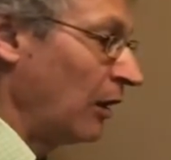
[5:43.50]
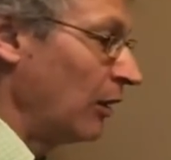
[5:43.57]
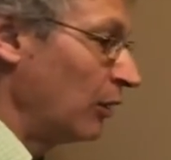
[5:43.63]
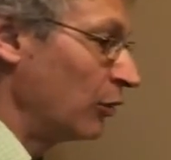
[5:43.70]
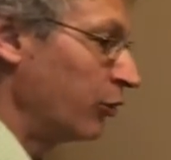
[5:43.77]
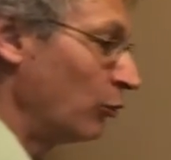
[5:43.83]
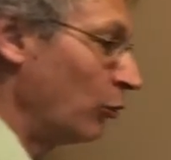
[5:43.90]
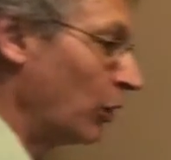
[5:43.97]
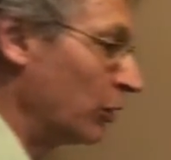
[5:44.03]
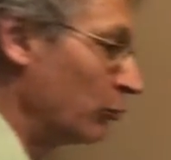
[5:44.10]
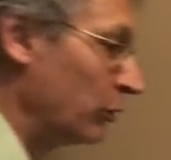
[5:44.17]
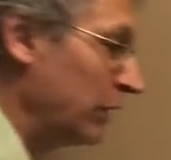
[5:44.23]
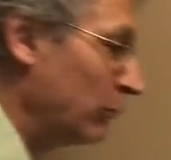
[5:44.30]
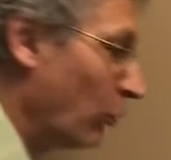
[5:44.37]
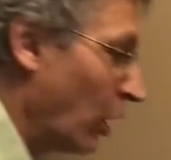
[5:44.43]
the one
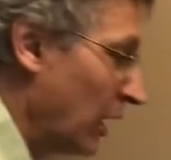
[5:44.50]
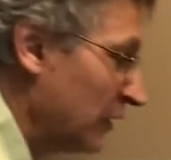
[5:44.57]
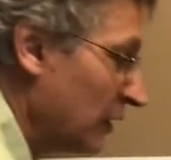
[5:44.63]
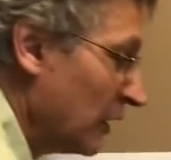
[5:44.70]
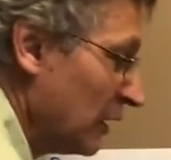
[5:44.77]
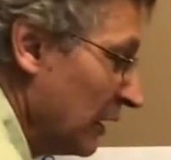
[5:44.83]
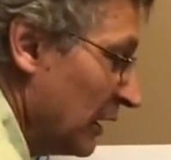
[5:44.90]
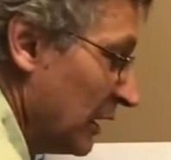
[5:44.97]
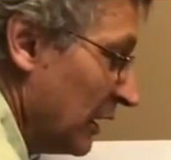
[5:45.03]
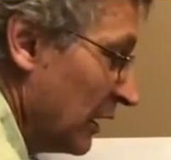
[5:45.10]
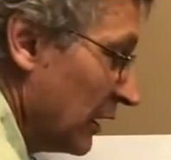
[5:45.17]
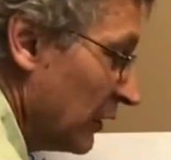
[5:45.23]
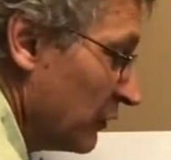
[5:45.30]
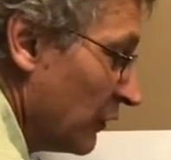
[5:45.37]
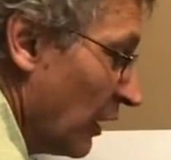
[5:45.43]
we want
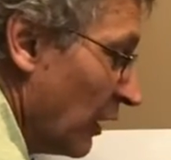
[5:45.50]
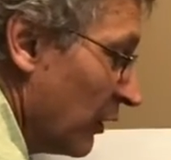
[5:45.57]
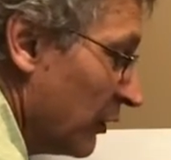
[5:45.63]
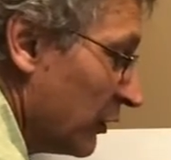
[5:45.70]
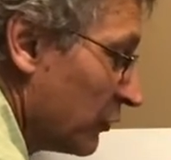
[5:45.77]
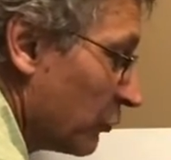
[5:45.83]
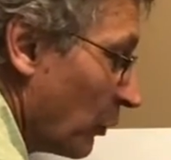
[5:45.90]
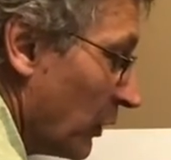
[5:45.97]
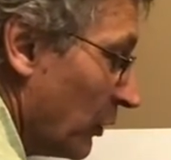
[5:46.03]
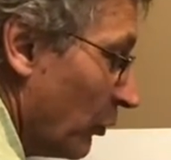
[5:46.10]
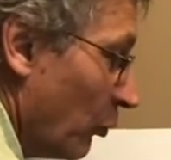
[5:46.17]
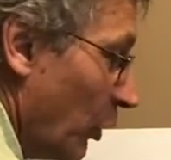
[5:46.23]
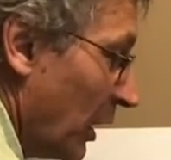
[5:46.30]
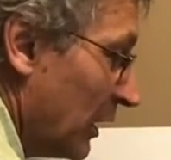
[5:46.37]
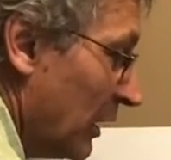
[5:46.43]
is this one, the
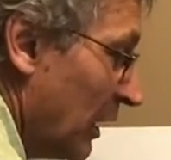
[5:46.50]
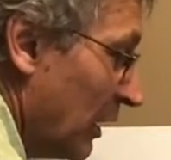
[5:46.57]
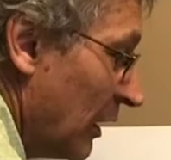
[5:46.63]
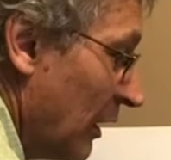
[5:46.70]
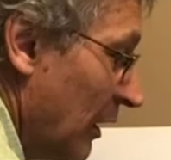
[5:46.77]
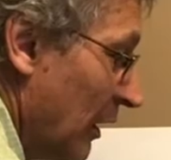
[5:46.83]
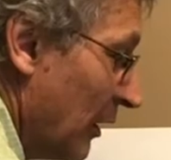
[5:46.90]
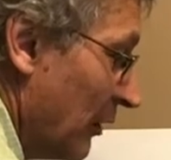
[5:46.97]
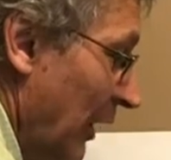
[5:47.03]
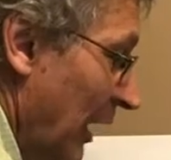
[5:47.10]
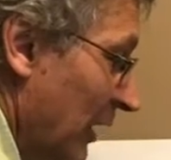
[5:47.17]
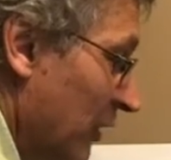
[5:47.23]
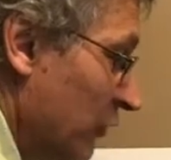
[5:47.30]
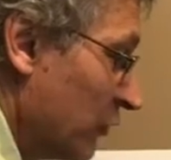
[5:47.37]
one that is